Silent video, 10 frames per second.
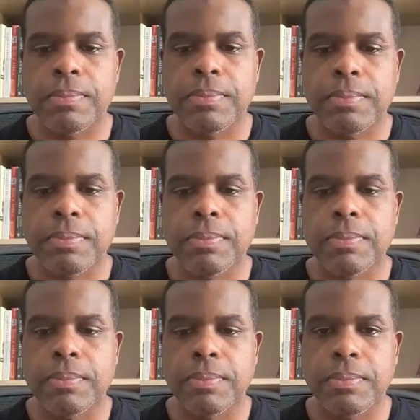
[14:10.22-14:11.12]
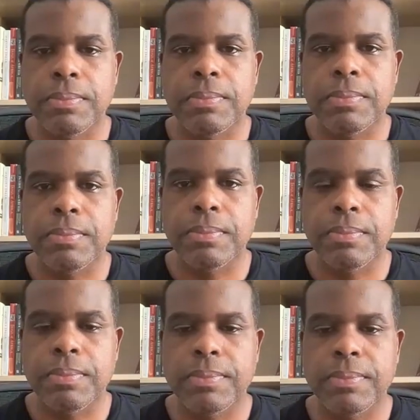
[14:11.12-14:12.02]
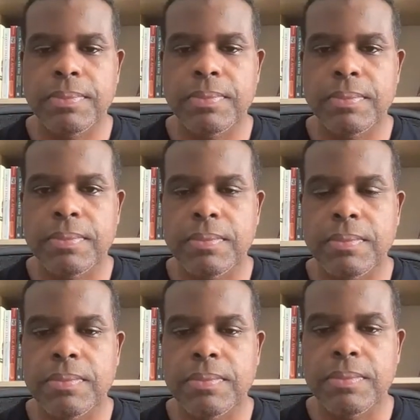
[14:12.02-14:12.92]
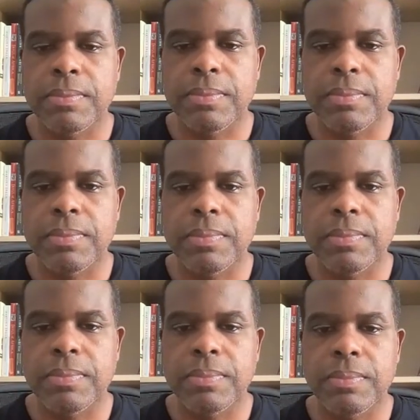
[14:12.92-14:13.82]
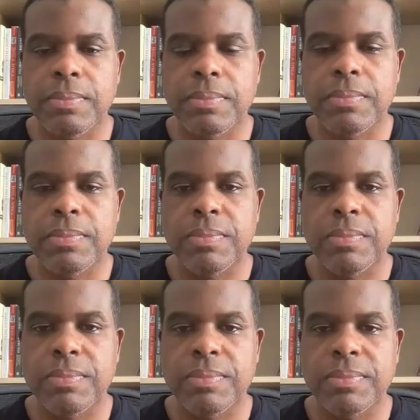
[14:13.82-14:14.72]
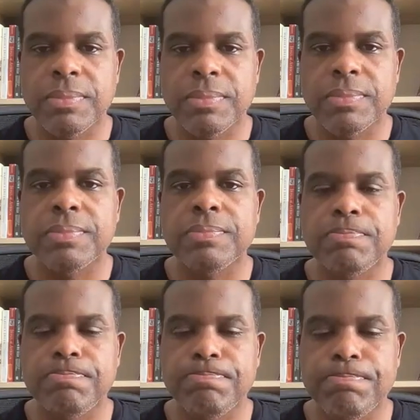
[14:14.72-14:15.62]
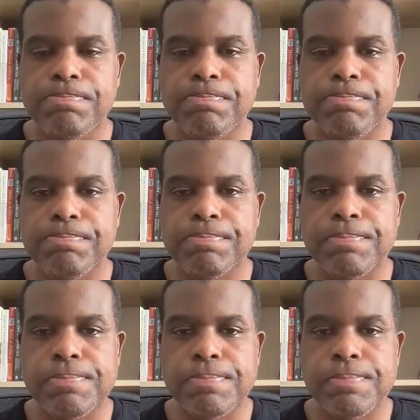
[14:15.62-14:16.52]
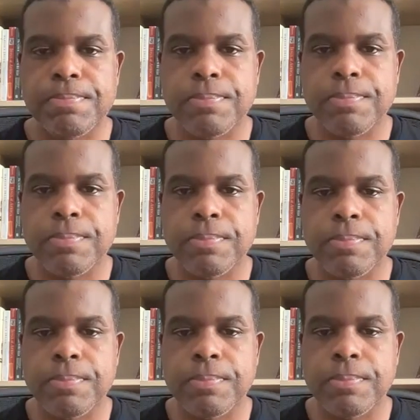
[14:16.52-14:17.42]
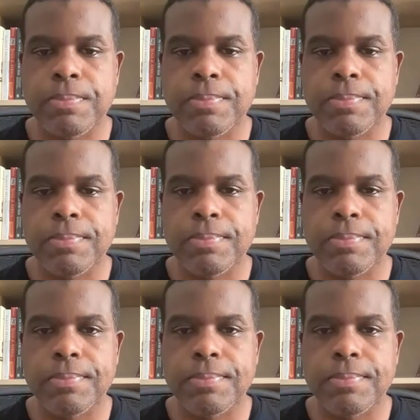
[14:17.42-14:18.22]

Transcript: The person shown says nothing.